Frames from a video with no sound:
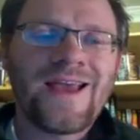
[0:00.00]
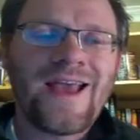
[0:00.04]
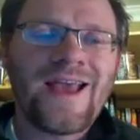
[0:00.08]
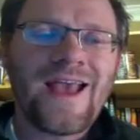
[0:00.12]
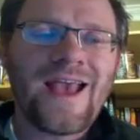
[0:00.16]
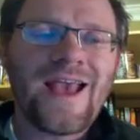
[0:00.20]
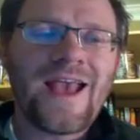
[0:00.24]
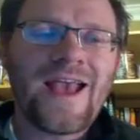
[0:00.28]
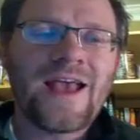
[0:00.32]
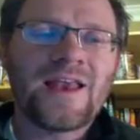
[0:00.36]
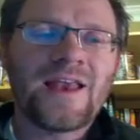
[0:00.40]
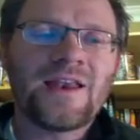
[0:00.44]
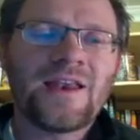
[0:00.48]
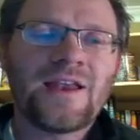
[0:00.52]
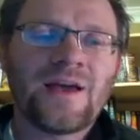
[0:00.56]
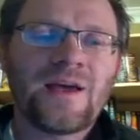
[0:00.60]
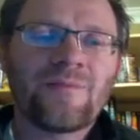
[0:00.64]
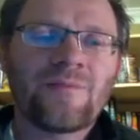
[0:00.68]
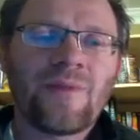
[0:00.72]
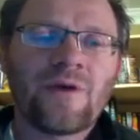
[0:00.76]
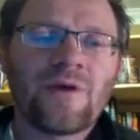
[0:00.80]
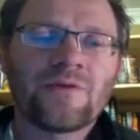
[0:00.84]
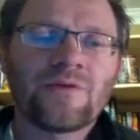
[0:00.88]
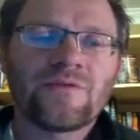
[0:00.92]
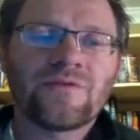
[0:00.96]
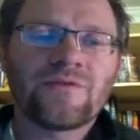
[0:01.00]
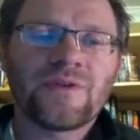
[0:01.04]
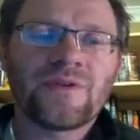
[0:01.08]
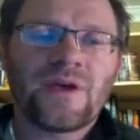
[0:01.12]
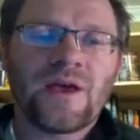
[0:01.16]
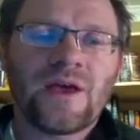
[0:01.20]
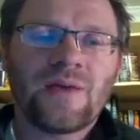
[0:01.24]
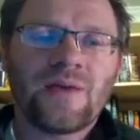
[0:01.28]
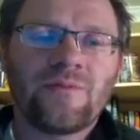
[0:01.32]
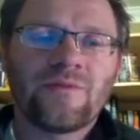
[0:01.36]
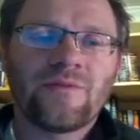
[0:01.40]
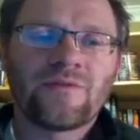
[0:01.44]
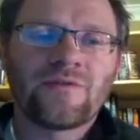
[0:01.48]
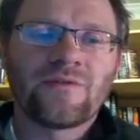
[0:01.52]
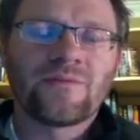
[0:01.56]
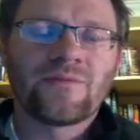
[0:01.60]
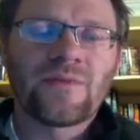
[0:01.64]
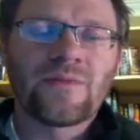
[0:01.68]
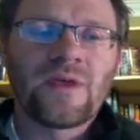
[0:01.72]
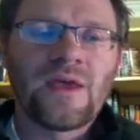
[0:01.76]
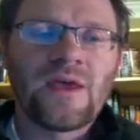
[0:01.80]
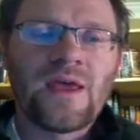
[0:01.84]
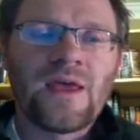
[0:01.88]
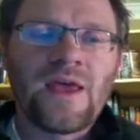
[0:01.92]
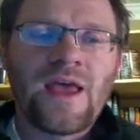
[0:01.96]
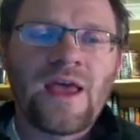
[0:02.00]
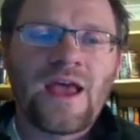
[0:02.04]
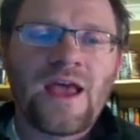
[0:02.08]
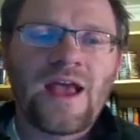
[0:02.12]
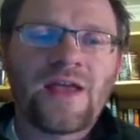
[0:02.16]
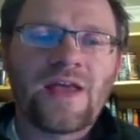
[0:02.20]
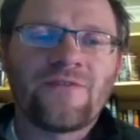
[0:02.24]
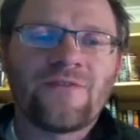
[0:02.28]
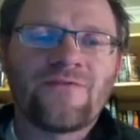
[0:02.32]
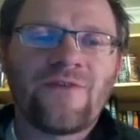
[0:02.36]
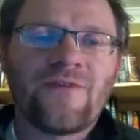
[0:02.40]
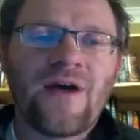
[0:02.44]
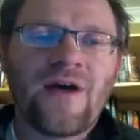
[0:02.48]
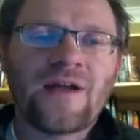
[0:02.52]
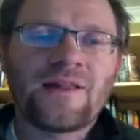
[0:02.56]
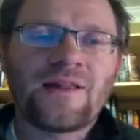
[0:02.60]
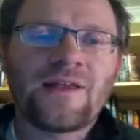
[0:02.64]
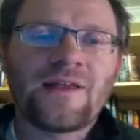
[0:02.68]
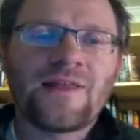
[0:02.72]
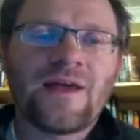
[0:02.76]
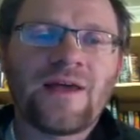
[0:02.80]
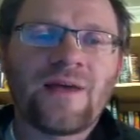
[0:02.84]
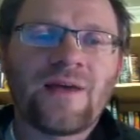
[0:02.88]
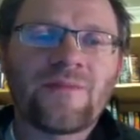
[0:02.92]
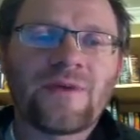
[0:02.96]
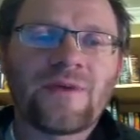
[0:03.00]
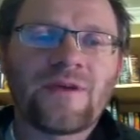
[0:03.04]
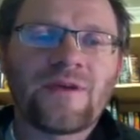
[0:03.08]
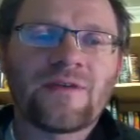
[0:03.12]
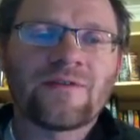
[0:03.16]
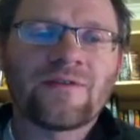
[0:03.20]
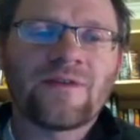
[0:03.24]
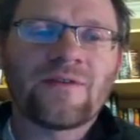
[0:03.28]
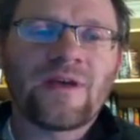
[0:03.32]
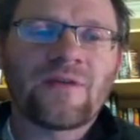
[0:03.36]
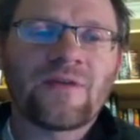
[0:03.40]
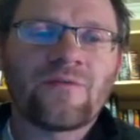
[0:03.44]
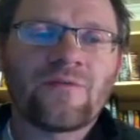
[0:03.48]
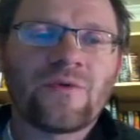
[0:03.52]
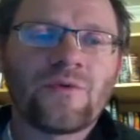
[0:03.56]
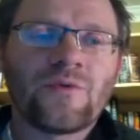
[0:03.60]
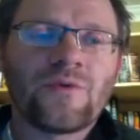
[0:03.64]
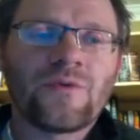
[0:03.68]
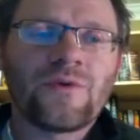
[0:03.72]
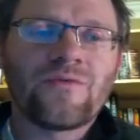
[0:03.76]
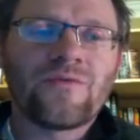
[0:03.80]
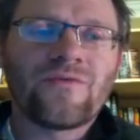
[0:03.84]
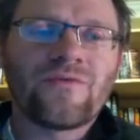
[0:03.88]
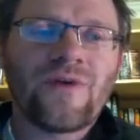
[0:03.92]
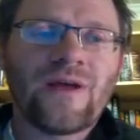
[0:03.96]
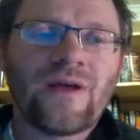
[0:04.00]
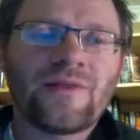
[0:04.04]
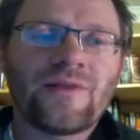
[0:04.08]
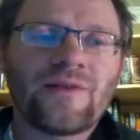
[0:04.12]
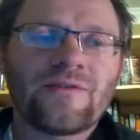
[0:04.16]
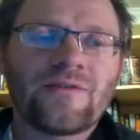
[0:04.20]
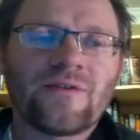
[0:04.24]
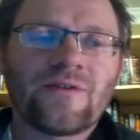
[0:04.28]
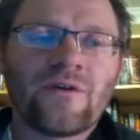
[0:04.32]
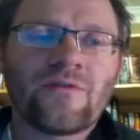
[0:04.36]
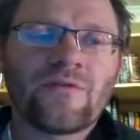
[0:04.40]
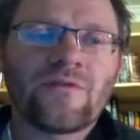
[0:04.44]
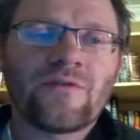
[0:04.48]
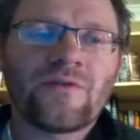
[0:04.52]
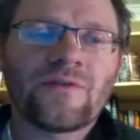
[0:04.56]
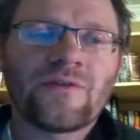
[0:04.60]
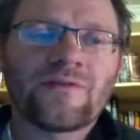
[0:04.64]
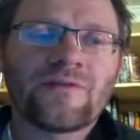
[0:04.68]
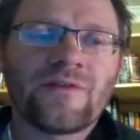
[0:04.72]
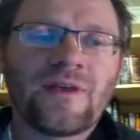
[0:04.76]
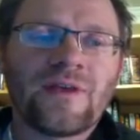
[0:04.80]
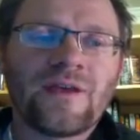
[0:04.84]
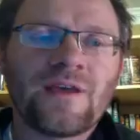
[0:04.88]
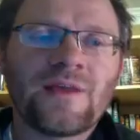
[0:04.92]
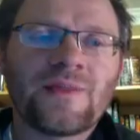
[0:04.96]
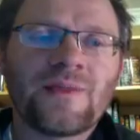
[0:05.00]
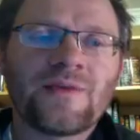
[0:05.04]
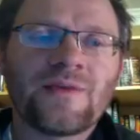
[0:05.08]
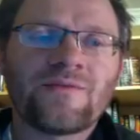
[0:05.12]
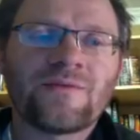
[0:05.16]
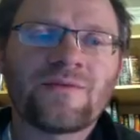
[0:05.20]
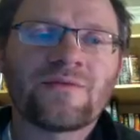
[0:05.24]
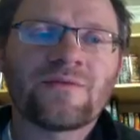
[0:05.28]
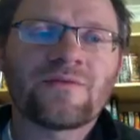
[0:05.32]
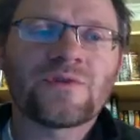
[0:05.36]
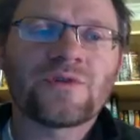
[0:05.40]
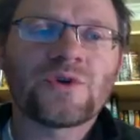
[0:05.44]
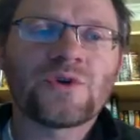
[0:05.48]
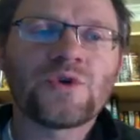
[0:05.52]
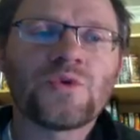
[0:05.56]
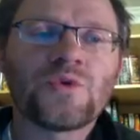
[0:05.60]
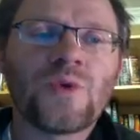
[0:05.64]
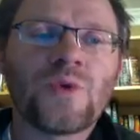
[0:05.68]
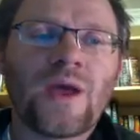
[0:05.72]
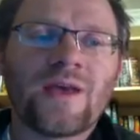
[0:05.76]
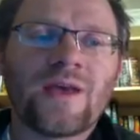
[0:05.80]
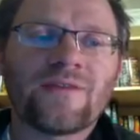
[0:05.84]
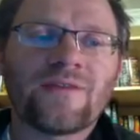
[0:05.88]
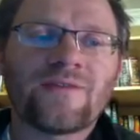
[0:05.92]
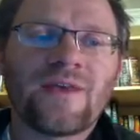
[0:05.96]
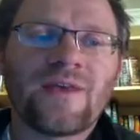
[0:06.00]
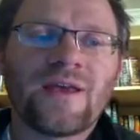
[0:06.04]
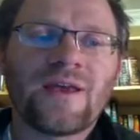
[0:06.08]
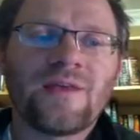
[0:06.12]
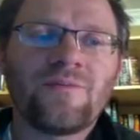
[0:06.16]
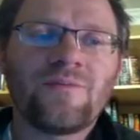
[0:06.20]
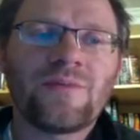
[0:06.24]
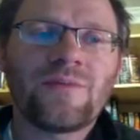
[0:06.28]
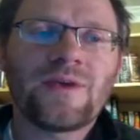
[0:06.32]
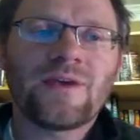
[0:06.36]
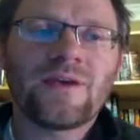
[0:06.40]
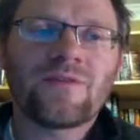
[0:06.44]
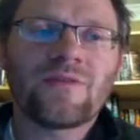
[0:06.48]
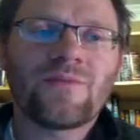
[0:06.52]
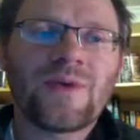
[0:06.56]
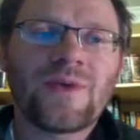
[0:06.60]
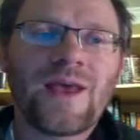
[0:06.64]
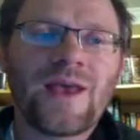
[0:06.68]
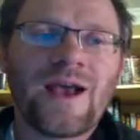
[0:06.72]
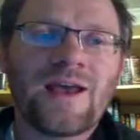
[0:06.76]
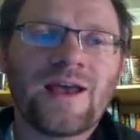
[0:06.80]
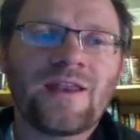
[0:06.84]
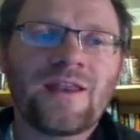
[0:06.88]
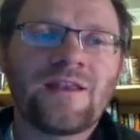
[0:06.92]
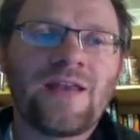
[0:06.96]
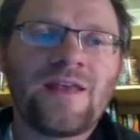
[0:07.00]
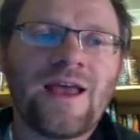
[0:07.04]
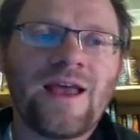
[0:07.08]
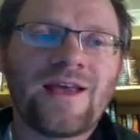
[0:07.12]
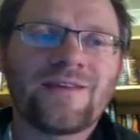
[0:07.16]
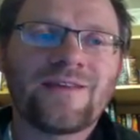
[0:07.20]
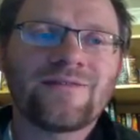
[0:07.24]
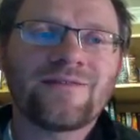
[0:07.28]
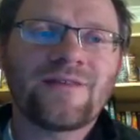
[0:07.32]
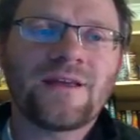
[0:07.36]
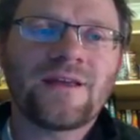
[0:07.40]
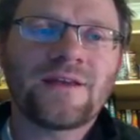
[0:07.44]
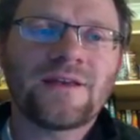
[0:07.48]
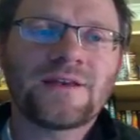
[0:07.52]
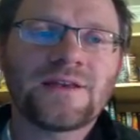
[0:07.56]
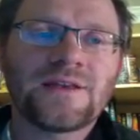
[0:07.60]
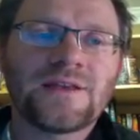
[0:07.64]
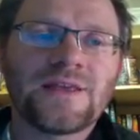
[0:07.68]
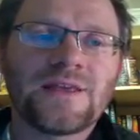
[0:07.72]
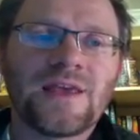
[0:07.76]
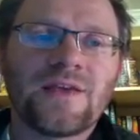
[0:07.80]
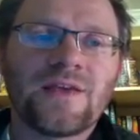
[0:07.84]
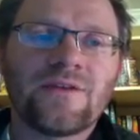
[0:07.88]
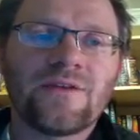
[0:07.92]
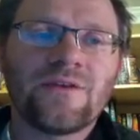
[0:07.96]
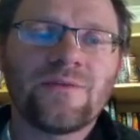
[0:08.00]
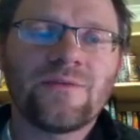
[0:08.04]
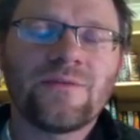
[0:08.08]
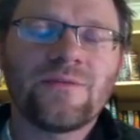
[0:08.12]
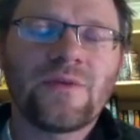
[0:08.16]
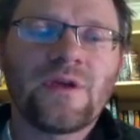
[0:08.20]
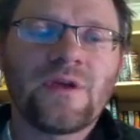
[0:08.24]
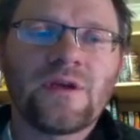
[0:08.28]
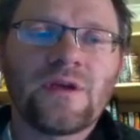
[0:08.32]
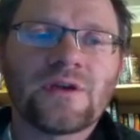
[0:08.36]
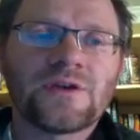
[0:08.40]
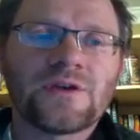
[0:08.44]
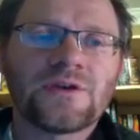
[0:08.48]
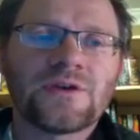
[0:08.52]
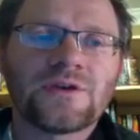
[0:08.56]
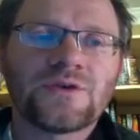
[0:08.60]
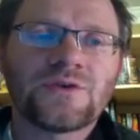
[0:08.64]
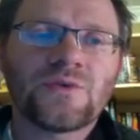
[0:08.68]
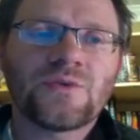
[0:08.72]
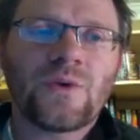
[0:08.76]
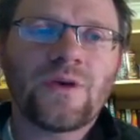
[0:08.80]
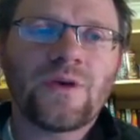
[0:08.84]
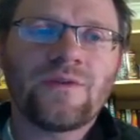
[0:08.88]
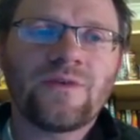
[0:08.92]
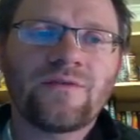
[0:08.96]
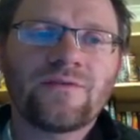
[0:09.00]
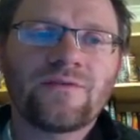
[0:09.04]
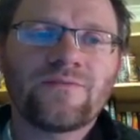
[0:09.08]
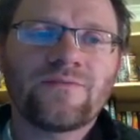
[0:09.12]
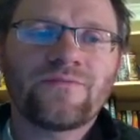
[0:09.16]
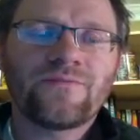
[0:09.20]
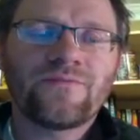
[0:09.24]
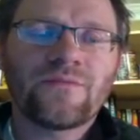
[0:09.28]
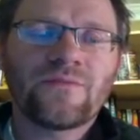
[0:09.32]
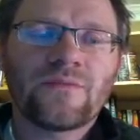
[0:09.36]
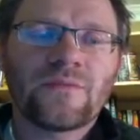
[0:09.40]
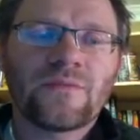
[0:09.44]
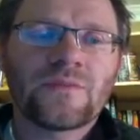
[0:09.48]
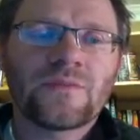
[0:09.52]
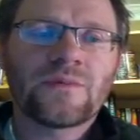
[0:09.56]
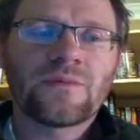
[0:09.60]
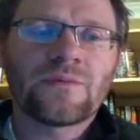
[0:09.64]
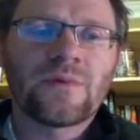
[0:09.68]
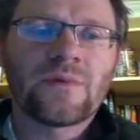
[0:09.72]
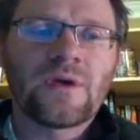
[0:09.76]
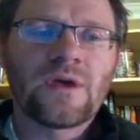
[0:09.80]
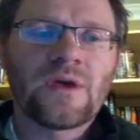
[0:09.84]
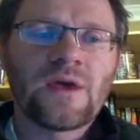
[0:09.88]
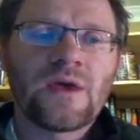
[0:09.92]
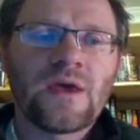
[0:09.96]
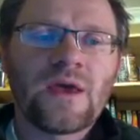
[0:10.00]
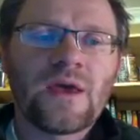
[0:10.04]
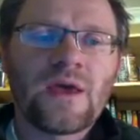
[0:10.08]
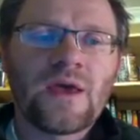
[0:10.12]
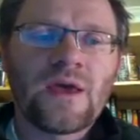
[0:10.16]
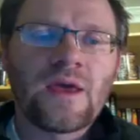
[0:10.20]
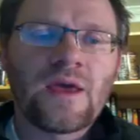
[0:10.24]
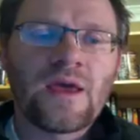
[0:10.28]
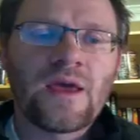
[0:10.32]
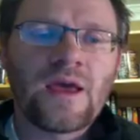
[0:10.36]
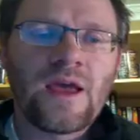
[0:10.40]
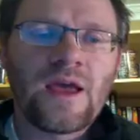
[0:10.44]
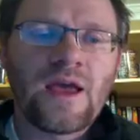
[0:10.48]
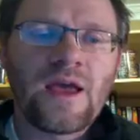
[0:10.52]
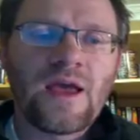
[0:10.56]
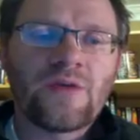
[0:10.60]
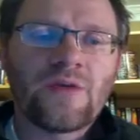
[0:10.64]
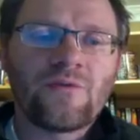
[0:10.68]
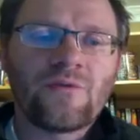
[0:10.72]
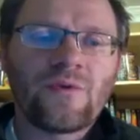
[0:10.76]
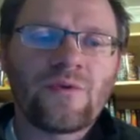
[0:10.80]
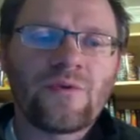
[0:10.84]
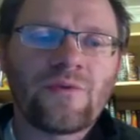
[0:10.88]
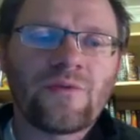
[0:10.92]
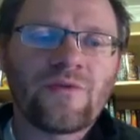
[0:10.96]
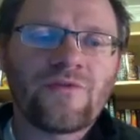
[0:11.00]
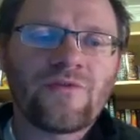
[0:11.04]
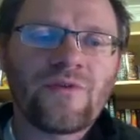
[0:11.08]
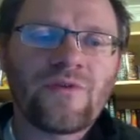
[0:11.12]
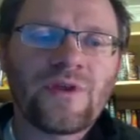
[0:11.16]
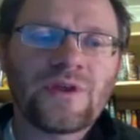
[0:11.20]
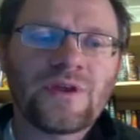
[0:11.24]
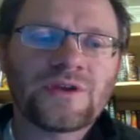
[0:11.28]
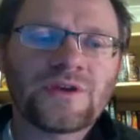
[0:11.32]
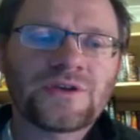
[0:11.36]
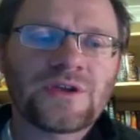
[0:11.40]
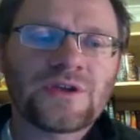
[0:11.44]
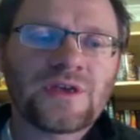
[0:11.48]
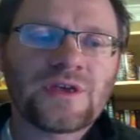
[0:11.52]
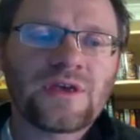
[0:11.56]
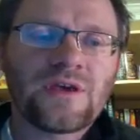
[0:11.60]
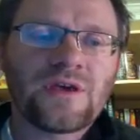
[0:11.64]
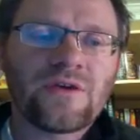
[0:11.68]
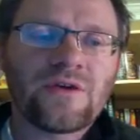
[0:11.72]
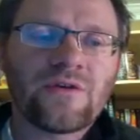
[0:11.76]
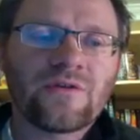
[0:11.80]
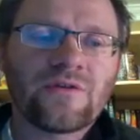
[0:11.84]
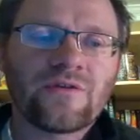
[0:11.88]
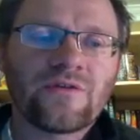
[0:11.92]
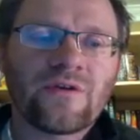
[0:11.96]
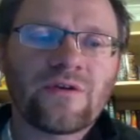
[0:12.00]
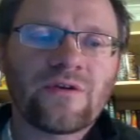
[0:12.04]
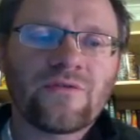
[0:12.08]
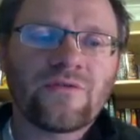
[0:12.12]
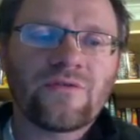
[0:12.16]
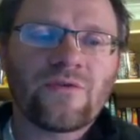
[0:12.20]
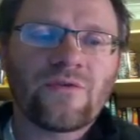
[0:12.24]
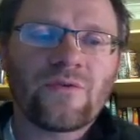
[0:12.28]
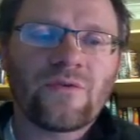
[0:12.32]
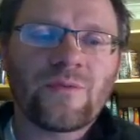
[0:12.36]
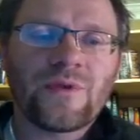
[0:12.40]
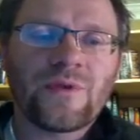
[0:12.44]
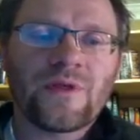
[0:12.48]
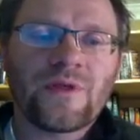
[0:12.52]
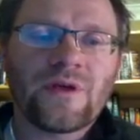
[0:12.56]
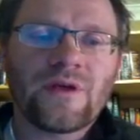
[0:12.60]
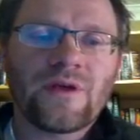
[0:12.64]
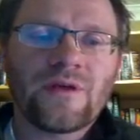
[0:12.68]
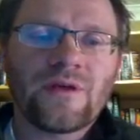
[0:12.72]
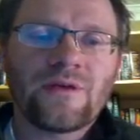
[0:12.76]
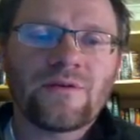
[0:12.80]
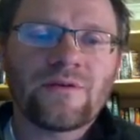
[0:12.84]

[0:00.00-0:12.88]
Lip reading: n amount of times. And finally, that means that when we finally solve for this thing, and this was 2sn because we added sn together twice. And when we're finished, here is our formula.